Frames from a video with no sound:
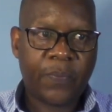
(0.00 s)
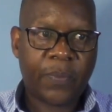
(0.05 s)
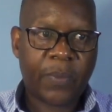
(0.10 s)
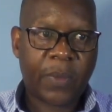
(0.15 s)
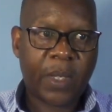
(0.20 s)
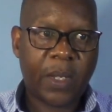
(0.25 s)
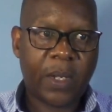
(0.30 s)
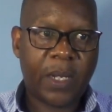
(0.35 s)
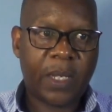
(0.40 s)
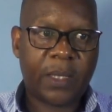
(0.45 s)

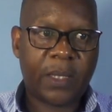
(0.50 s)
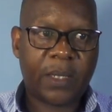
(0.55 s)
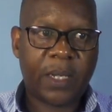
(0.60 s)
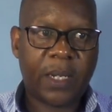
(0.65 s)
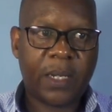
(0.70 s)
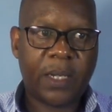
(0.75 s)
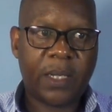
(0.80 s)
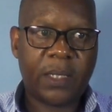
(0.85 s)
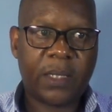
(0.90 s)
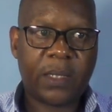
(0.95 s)
Let's
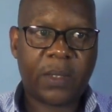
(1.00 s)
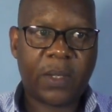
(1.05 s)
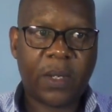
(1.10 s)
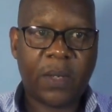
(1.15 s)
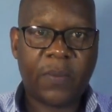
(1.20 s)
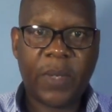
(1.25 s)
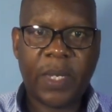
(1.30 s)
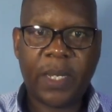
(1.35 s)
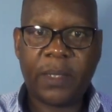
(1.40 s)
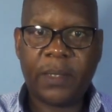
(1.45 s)
run these
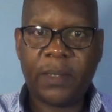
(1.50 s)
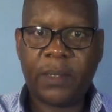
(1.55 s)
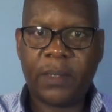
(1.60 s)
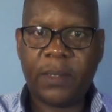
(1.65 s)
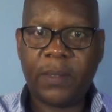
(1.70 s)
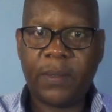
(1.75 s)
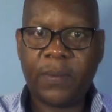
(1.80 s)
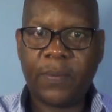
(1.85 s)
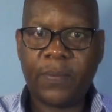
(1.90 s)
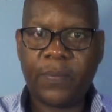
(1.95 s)

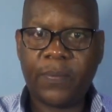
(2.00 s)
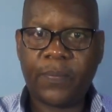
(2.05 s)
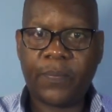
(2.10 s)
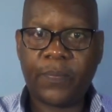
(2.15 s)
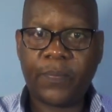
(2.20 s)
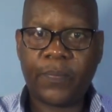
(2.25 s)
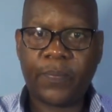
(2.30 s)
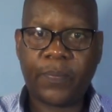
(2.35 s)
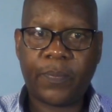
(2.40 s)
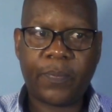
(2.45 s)
comments.
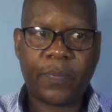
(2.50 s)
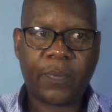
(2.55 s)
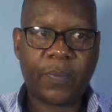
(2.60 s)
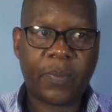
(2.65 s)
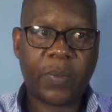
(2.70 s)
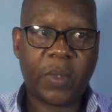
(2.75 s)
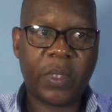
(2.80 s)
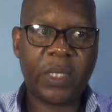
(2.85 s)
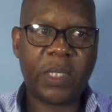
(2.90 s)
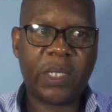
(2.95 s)

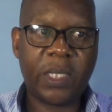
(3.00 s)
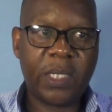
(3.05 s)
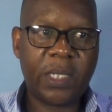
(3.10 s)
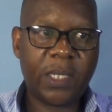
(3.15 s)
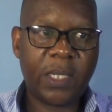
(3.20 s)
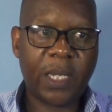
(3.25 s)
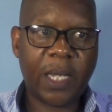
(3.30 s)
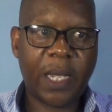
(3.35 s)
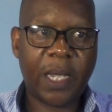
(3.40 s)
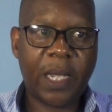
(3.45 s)
This
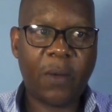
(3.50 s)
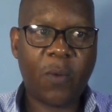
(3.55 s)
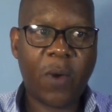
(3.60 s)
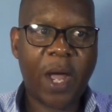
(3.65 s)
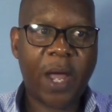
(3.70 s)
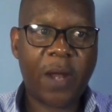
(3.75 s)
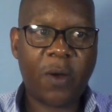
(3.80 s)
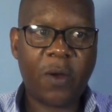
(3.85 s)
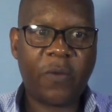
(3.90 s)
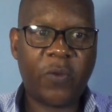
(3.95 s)
is
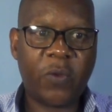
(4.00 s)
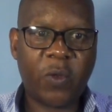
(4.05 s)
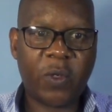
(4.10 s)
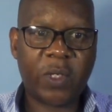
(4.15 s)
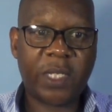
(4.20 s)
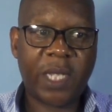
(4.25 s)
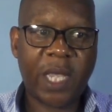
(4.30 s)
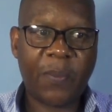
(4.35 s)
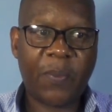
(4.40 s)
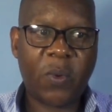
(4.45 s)
one of the
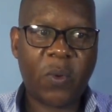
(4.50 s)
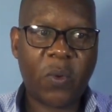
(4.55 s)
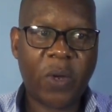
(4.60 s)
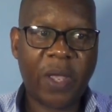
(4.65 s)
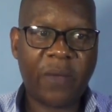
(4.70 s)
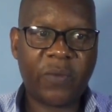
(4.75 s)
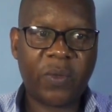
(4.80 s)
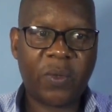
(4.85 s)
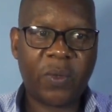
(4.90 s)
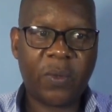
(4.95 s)
steps you
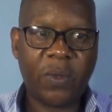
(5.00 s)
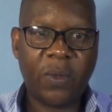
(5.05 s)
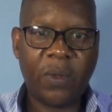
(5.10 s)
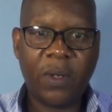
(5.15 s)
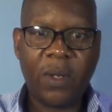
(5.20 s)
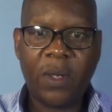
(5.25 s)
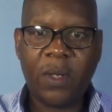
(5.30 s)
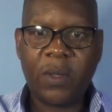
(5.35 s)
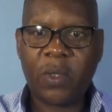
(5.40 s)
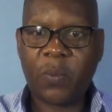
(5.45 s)
have
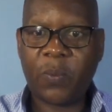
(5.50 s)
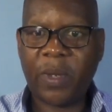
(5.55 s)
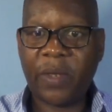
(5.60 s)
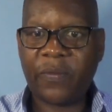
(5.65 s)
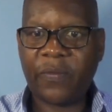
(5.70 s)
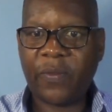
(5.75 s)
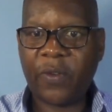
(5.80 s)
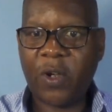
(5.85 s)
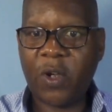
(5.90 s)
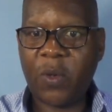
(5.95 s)
to
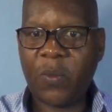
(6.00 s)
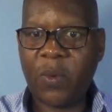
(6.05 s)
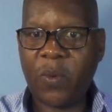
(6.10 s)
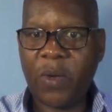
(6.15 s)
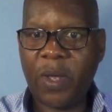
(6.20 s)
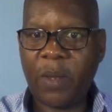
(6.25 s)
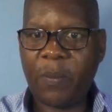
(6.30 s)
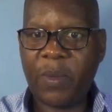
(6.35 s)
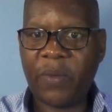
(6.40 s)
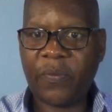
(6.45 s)

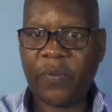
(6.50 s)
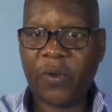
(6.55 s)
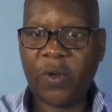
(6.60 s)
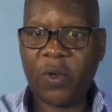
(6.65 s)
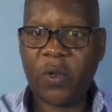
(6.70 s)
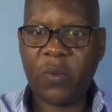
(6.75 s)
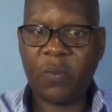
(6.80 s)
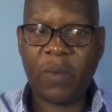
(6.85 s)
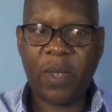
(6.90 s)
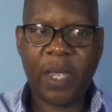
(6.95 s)
perform
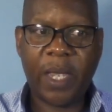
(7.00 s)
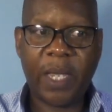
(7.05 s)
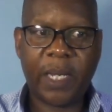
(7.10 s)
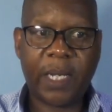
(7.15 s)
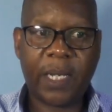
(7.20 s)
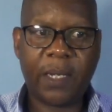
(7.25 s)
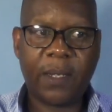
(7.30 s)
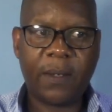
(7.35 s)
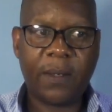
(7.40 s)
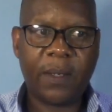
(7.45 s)
before you
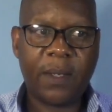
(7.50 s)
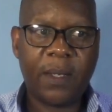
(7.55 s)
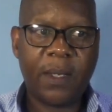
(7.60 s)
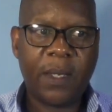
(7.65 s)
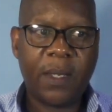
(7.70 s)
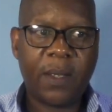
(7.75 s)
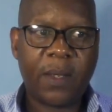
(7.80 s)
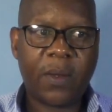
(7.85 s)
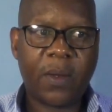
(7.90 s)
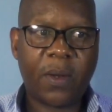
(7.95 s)
make
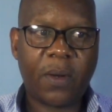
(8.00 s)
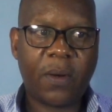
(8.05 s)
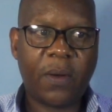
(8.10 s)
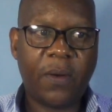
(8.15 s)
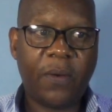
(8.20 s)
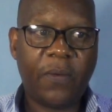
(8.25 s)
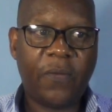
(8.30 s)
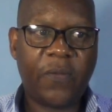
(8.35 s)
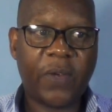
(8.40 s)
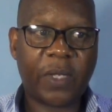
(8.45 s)

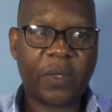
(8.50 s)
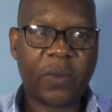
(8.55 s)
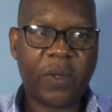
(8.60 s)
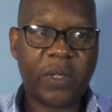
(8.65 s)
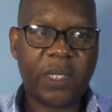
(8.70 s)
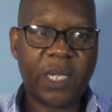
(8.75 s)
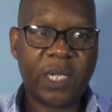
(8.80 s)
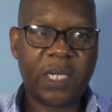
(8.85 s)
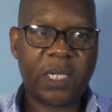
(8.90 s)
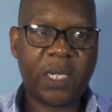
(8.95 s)

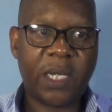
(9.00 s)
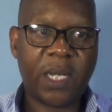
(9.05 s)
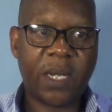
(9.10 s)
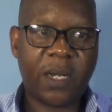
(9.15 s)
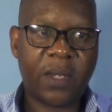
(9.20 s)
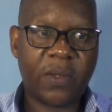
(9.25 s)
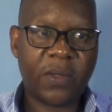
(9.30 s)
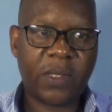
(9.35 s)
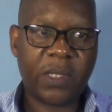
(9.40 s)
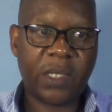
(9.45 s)

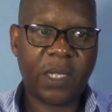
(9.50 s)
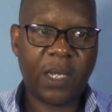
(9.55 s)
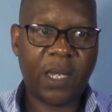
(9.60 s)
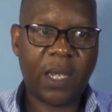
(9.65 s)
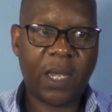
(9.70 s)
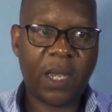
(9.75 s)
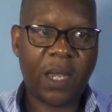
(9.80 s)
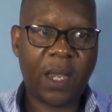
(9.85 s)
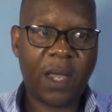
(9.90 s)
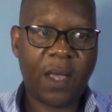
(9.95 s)
factorization. You see
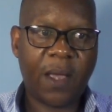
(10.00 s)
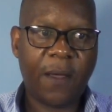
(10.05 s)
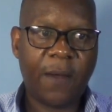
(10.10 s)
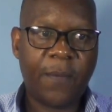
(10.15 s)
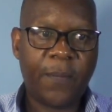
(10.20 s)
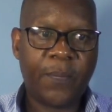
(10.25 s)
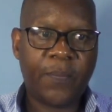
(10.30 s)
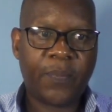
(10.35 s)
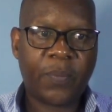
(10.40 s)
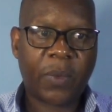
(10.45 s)

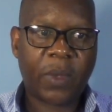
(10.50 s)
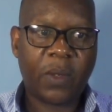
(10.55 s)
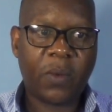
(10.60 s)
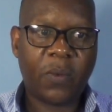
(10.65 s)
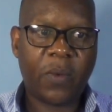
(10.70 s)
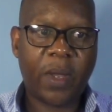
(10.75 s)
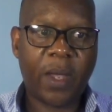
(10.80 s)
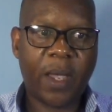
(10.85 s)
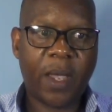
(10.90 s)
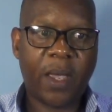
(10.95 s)
here
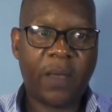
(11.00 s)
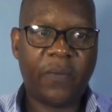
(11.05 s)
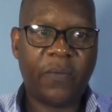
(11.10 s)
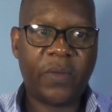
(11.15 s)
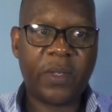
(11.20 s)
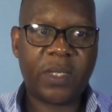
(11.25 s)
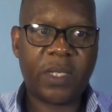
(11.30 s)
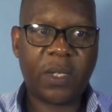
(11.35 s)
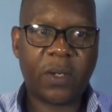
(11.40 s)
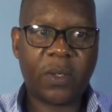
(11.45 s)
we have
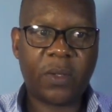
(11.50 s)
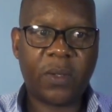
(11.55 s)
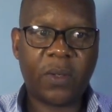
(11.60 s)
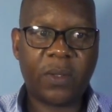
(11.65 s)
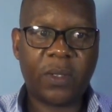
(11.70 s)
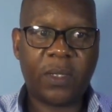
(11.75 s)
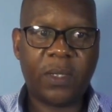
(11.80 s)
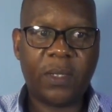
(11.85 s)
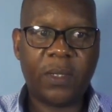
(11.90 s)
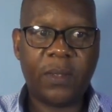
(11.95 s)

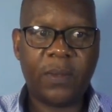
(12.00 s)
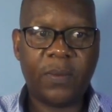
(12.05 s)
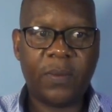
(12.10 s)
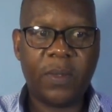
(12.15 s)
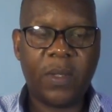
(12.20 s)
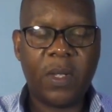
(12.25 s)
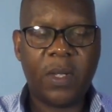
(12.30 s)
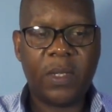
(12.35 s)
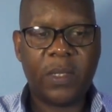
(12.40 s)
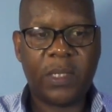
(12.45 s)

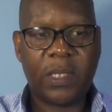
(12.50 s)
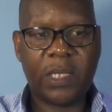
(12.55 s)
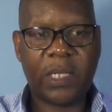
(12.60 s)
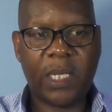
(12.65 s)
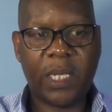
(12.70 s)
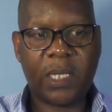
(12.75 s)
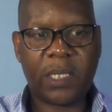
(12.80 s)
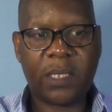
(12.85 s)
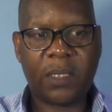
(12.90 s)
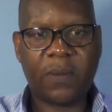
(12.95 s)

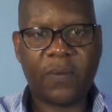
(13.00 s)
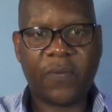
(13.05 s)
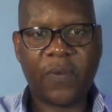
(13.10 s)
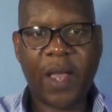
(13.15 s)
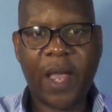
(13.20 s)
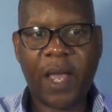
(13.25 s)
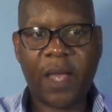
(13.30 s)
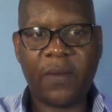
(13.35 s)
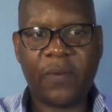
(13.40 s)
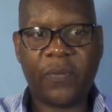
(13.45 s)

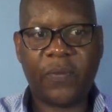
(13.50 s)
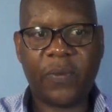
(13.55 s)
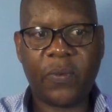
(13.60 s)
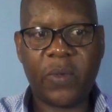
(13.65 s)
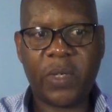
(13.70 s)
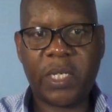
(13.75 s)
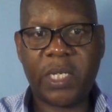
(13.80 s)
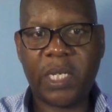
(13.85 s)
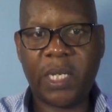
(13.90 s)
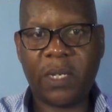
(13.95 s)
0.65,
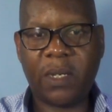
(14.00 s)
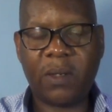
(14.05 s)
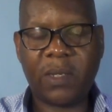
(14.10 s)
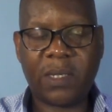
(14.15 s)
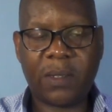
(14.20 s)
which is,